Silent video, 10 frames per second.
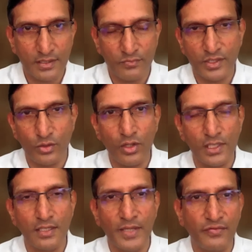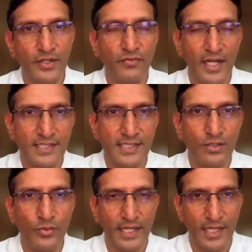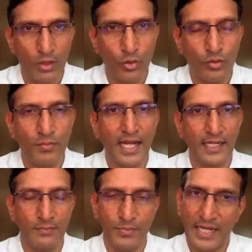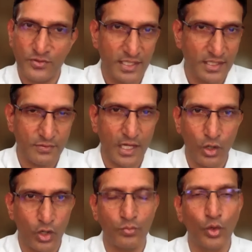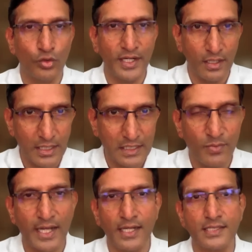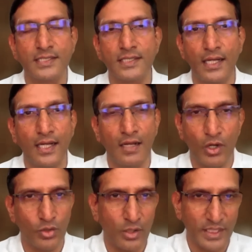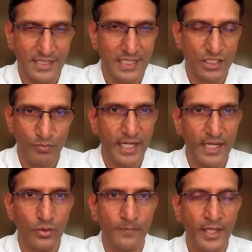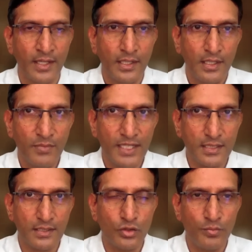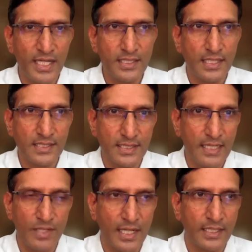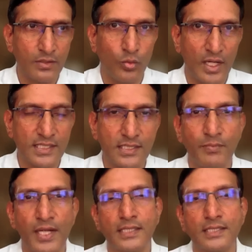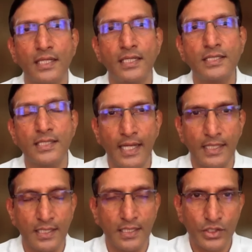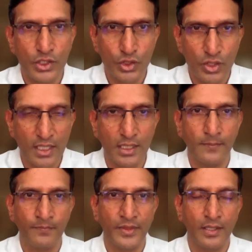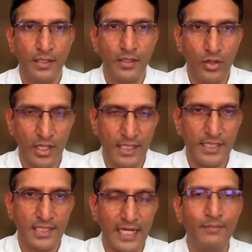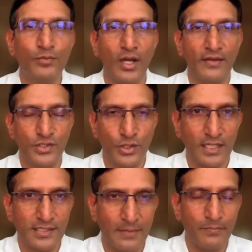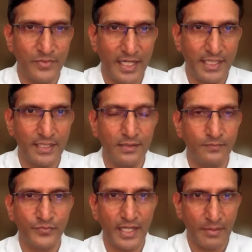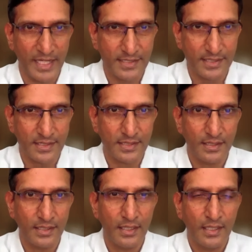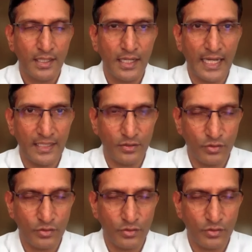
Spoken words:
With all the benefit of hindsight, we can now look back and perhaps there is a lot more to be learned by us about how these things played out. But to me, it does seem like once the Pakistanis had struck, or at least claimed to have struck some Indian air bases, and